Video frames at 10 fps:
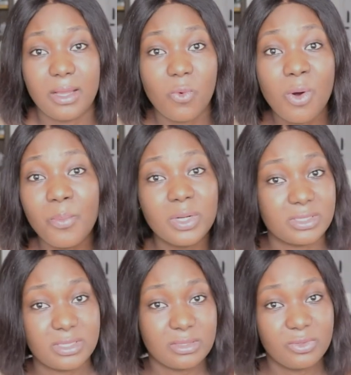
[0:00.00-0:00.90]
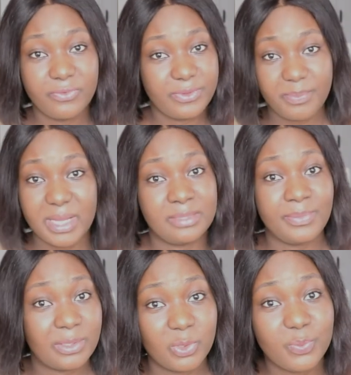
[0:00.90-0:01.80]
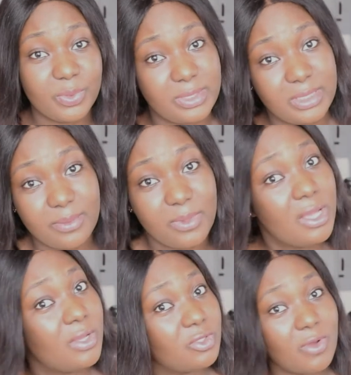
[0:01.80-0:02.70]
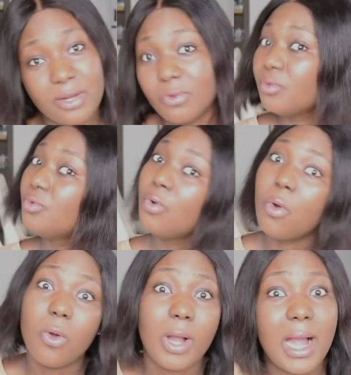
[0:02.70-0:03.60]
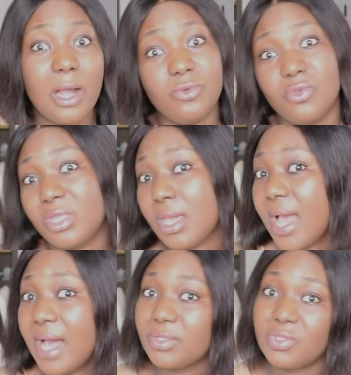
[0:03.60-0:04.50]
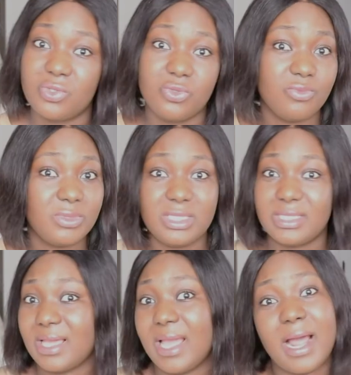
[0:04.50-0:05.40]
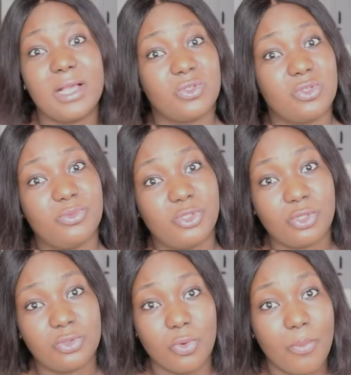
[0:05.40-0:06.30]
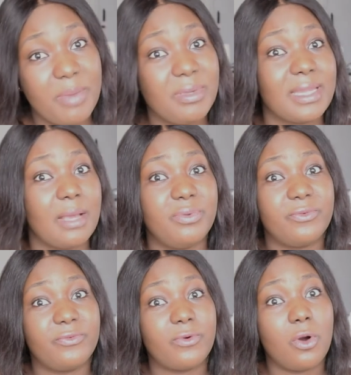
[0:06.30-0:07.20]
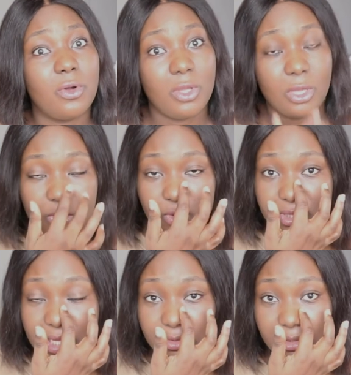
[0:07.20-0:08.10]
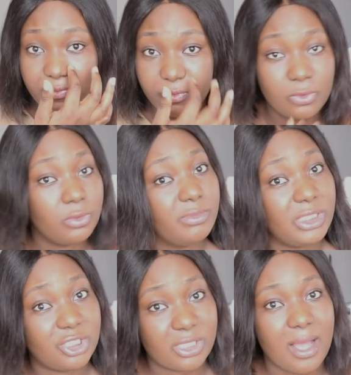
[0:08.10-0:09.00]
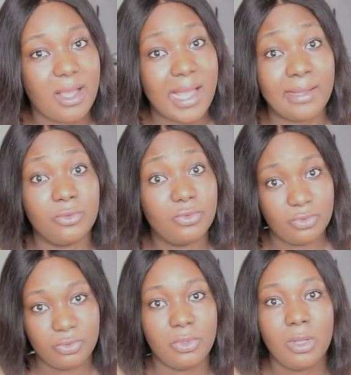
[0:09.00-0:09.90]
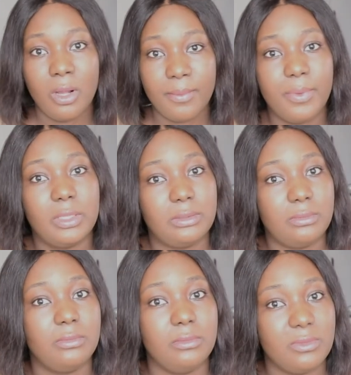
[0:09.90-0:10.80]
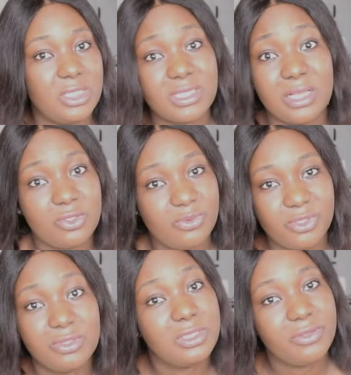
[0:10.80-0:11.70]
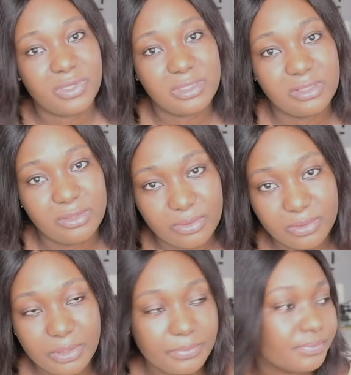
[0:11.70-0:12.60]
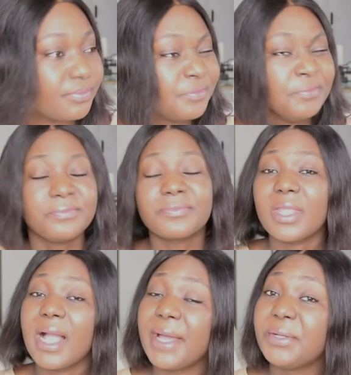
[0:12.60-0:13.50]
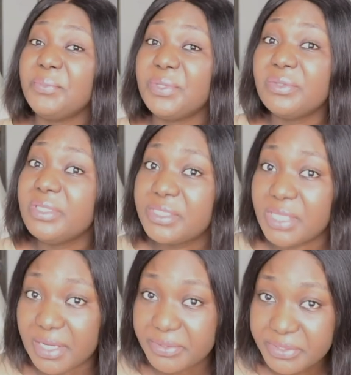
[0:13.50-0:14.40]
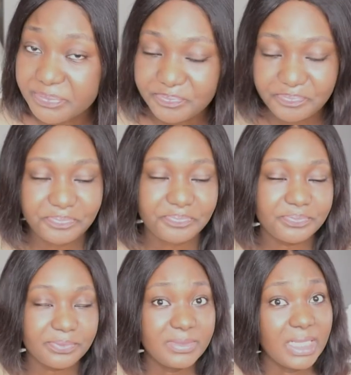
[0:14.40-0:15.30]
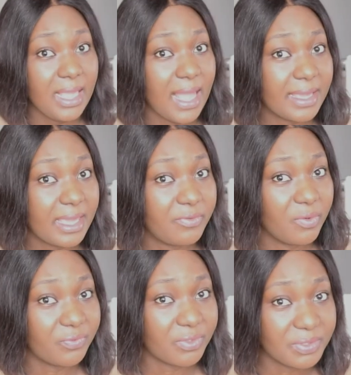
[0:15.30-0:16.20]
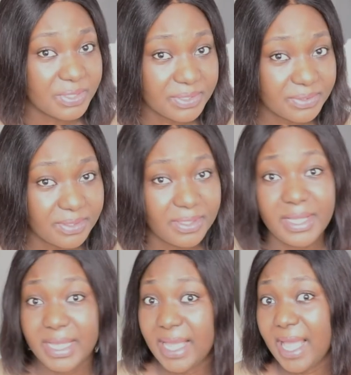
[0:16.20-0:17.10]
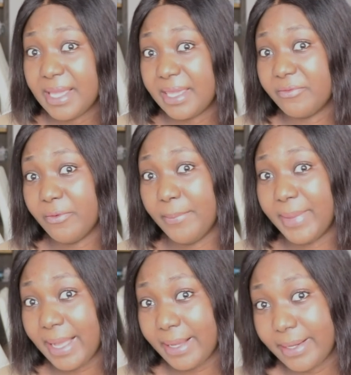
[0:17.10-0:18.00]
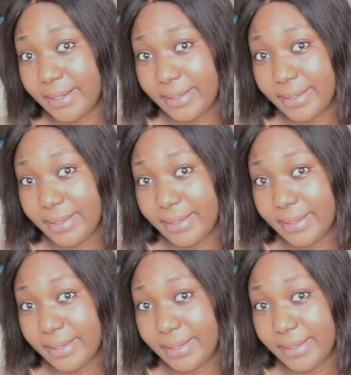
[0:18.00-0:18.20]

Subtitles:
1 month no fit pass me I no post them. So I don't know how you take assume this kind of assumption. Maybe not before you start to they follow me, sha. I don't know, but this assumption they very wrong. I no be only child. I get for front, I get for back.